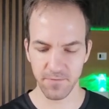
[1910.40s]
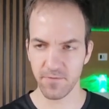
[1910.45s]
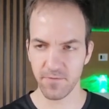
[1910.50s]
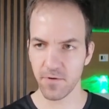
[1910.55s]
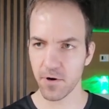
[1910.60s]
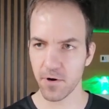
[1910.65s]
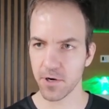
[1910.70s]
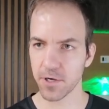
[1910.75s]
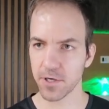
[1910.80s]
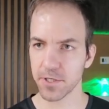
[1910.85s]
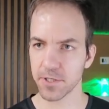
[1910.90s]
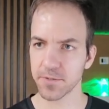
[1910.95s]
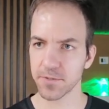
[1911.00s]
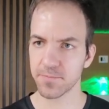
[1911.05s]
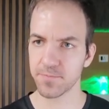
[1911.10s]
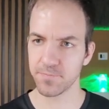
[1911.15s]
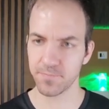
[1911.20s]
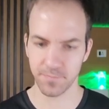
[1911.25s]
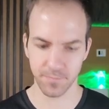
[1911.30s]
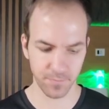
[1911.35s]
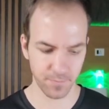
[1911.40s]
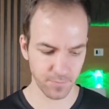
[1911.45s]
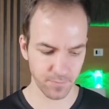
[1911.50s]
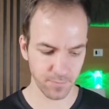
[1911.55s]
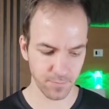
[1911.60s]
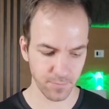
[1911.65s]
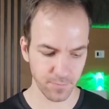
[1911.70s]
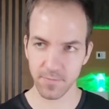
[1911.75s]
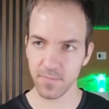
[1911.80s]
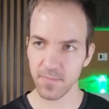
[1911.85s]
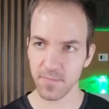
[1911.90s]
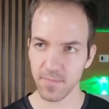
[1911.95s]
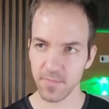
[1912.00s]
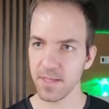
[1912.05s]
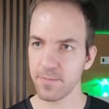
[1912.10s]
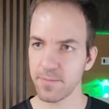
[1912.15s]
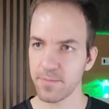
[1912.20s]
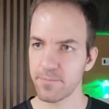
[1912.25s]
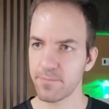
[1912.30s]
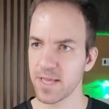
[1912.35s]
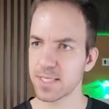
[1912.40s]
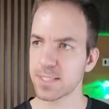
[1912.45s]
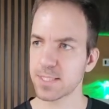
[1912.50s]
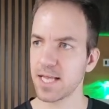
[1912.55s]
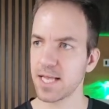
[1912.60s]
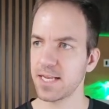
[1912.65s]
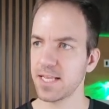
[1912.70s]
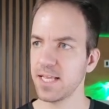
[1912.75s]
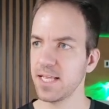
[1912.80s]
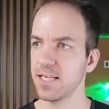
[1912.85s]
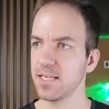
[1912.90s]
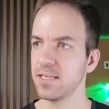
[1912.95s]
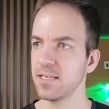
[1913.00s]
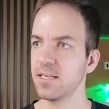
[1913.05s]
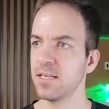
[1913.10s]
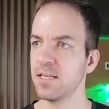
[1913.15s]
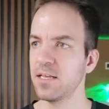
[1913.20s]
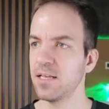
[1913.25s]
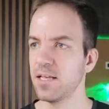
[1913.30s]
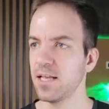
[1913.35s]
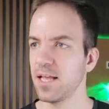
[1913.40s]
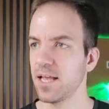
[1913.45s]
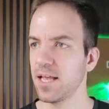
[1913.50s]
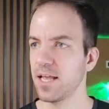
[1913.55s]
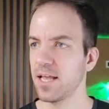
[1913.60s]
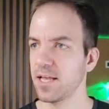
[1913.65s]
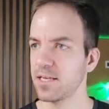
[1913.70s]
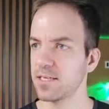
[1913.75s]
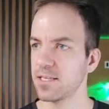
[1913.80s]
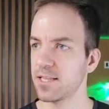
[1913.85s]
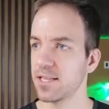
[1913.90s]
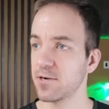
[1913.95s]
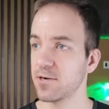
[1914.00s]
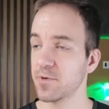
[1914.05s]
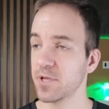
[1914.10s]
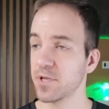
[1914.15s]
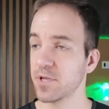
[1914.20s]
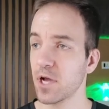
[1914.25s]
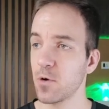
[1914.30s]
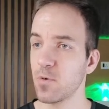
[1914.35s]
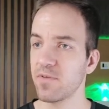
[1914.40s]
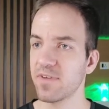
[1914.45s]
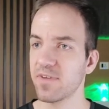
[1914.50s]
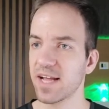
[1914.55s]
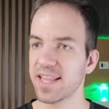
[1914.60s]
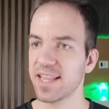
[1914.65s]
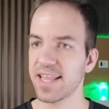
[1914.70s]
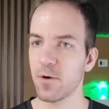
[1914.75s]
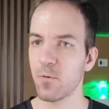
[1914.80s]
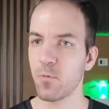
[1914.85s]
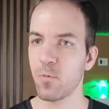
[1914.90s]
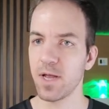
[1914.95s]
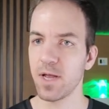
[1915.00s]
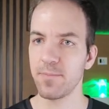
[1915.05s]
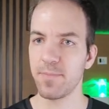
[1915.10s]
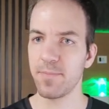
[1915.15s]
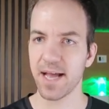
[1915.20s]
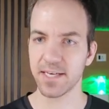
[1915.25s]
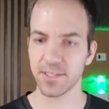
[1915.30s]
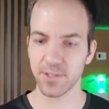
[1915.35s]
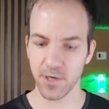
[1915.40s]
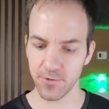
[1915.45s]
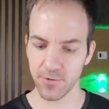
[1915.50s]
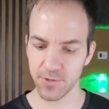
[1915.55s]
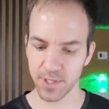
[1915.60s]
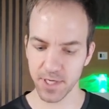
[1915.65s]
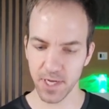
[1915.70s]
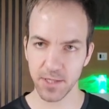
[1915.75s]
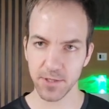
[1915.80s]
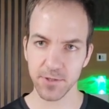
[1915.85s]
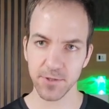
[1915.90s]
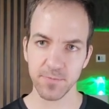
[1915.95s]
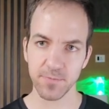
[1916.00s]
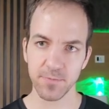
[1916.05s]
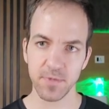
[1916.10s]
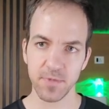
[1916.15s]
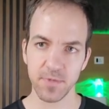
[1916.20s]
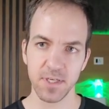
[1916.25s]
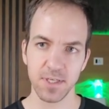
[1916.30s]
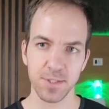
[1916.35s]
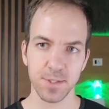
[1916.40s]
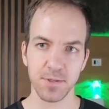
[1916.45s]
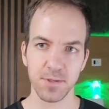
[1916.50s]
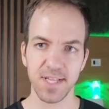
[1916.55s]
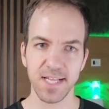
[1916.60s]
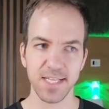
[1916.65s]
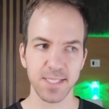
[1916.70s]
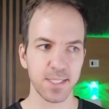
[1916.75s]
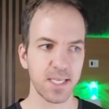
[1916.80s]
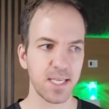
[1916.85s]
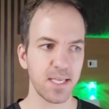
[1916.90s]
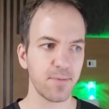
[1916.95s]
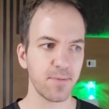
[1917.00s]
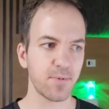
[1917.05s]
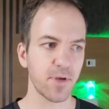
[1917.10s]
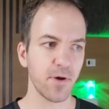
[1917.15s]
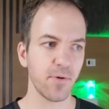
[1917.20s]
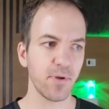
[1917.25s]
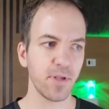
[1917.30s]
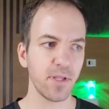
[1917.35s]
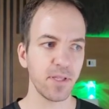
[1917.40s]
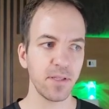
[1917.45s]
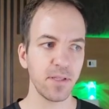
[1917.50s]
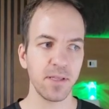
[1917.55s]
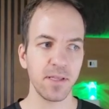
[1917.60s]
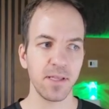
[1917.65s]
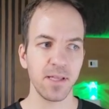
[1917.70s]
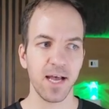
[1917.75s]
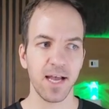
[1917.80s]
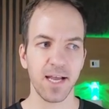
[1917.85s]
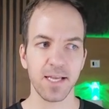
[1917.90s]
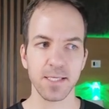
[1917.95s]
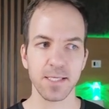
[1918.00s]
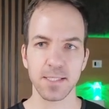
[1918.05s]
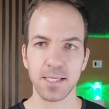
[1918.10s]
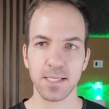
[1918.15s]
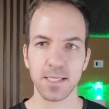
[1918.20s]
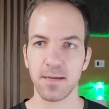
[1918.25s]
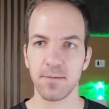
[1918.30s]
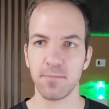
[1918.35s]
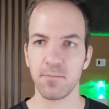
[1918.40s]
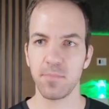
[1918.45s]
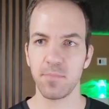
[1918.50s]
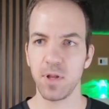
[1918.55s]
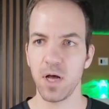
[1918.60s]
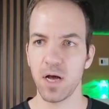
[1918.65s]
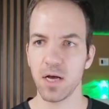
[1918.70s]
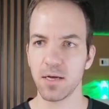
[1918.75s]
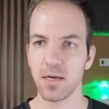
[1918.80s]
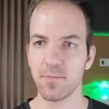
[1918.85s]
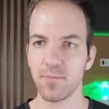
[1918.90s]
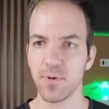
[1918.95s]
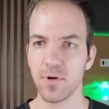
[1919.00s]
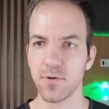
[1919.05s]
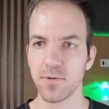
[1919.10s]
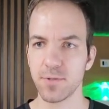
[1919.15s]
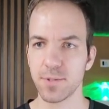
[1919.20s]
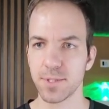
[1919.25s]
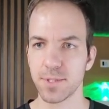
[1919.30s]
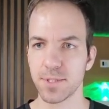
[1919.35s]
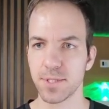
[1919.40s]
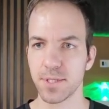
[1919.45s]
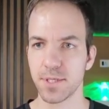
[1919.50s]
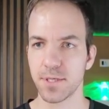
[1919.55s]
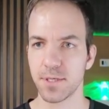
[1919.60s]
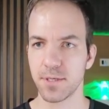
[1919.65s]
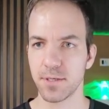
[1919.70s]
var, paste that in. And there we go, we've got that white background color. So let's keep going. I can say blog post